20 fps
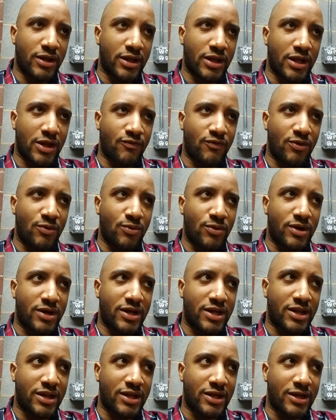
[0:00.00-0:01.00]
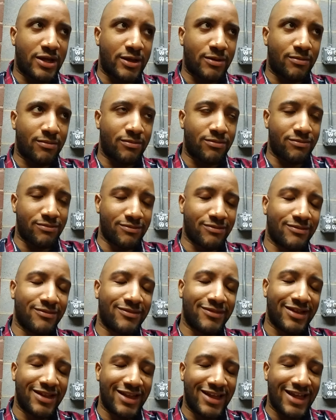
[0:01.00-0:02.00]
everyone,
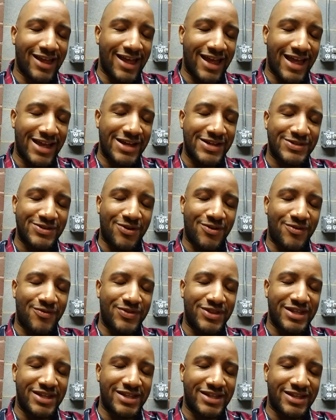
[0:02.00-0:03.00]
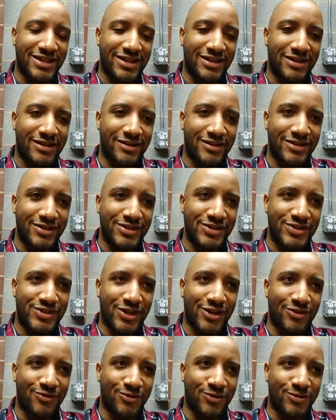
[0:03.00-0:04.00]
I guess all of the
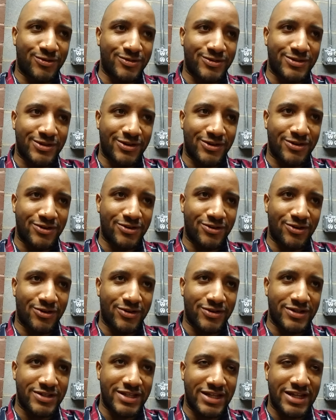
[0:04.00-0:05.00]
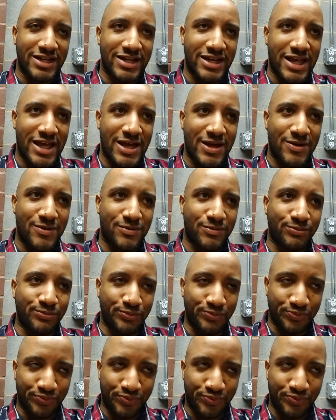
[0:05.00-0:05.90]
generals are sitting down